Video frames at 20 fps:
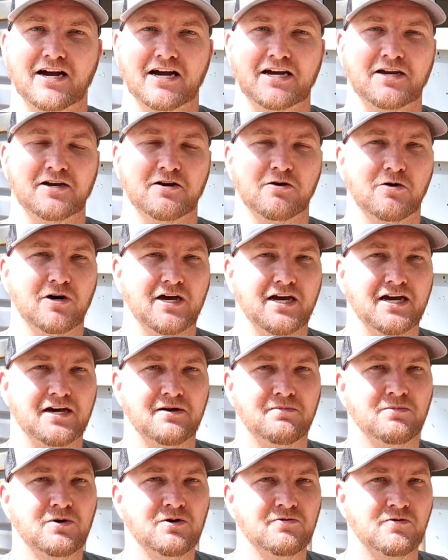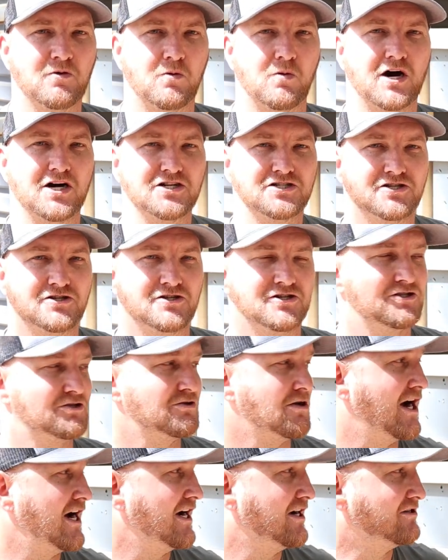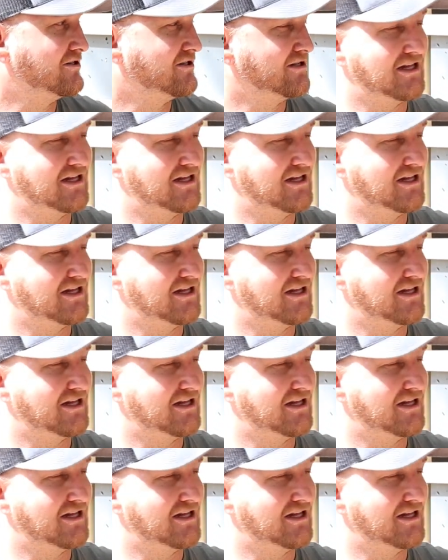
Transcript: I can go ahead and move the washer and dryer